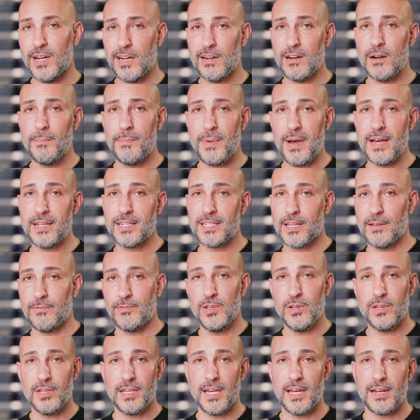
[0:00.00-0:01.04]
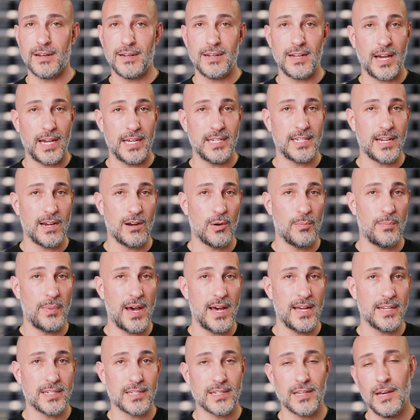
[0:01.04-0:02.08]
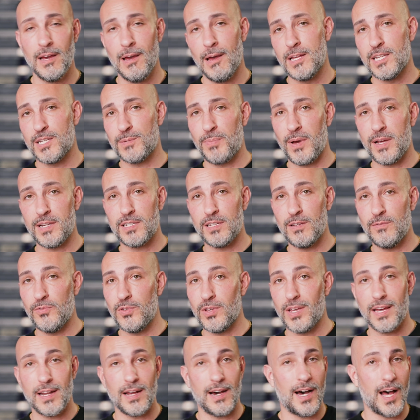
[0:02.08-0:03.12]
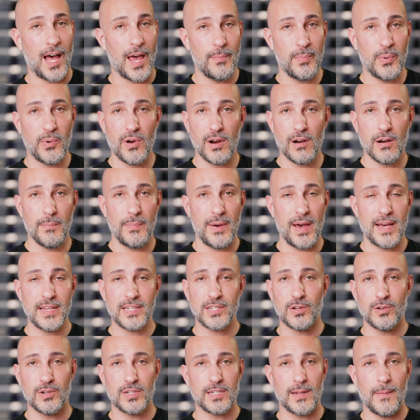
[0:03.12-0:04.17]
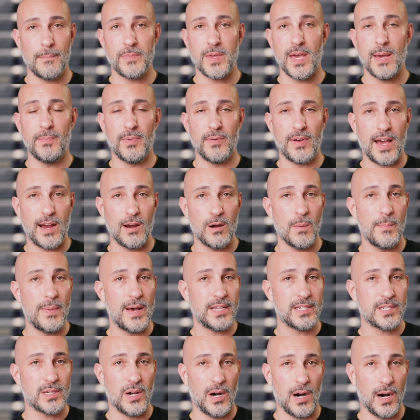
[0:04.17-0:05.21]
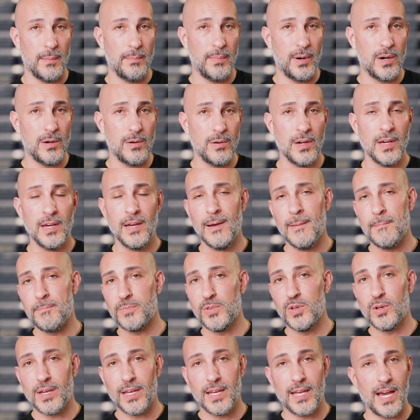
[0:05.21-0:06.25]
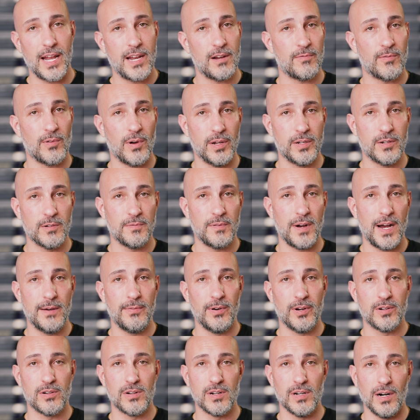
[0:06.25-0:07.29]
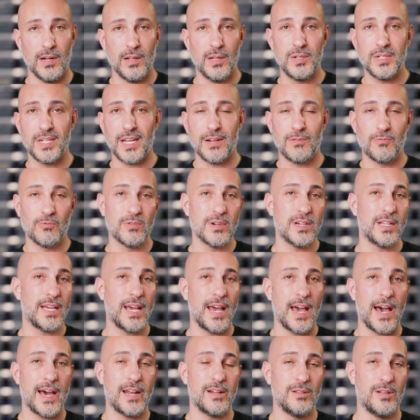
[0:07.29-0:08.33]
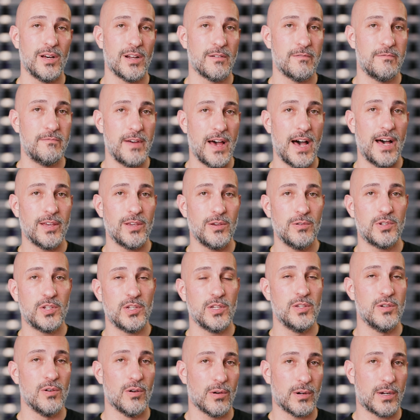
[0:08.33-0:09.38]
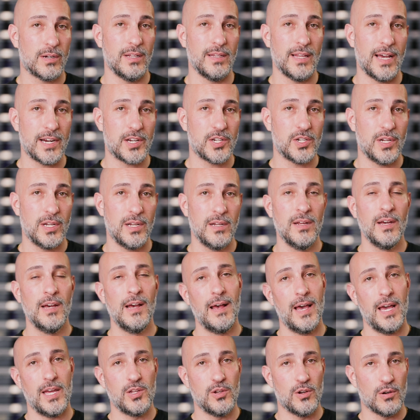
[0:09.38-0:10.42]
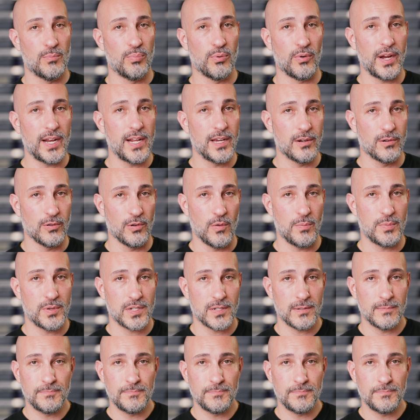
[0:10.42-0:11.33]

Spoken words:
Arabesque, if you can get a nice Arabesque, especially if you can get a Hypo Arabesque or some type of Arabesque combo, you can get it for under $500 and really add a lot of value to your collection and your breeding groups.